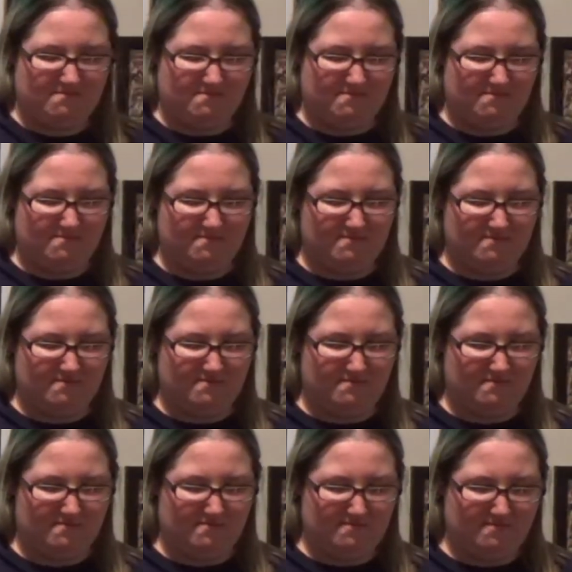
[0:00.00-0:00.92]

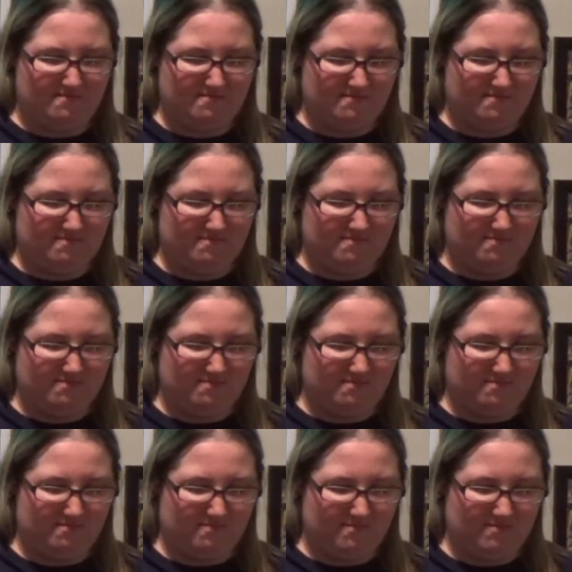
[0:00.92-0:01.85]

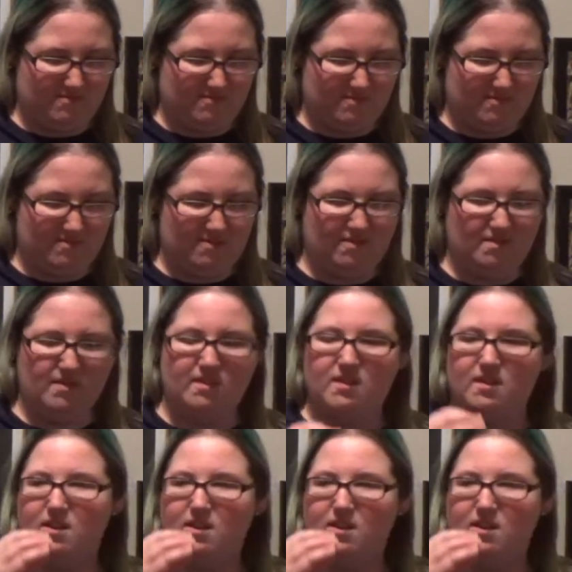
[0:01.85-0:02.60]
The person shown says nothing.